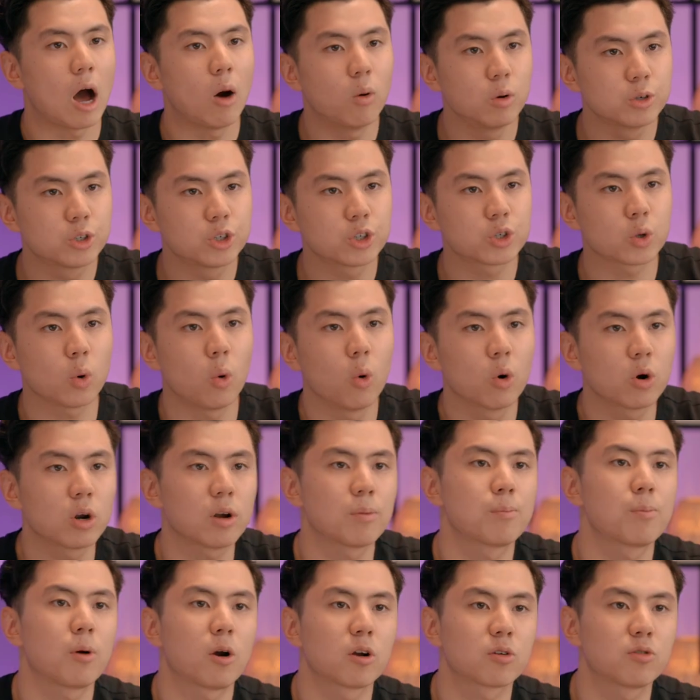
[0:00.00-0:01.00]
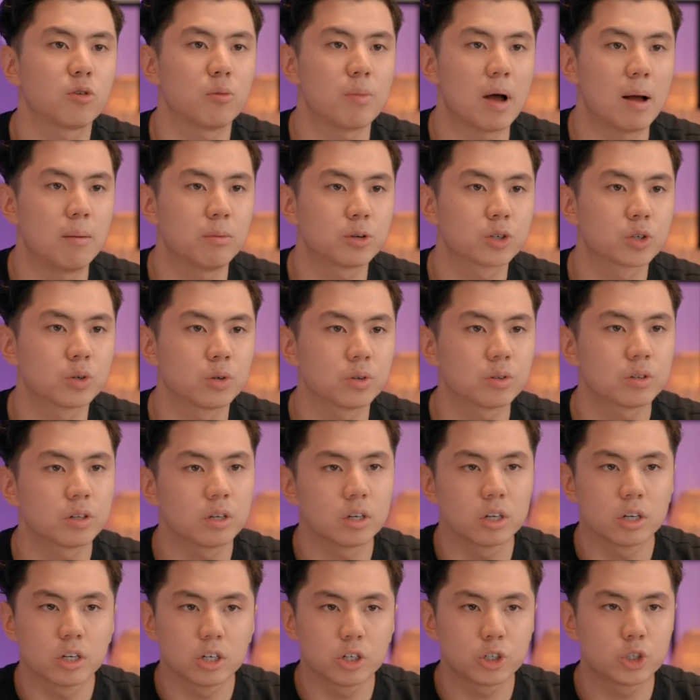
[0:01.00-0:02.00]
would just order a product from Amazon,
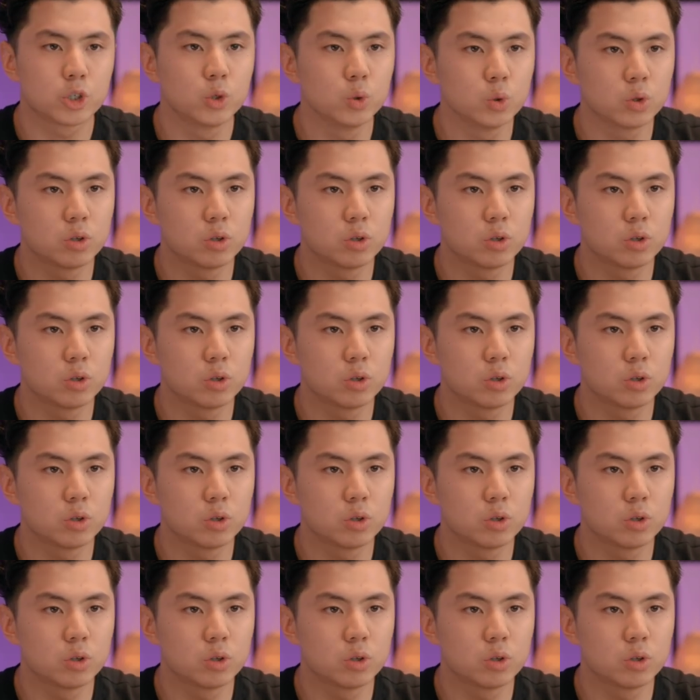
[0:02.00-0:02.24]
shoot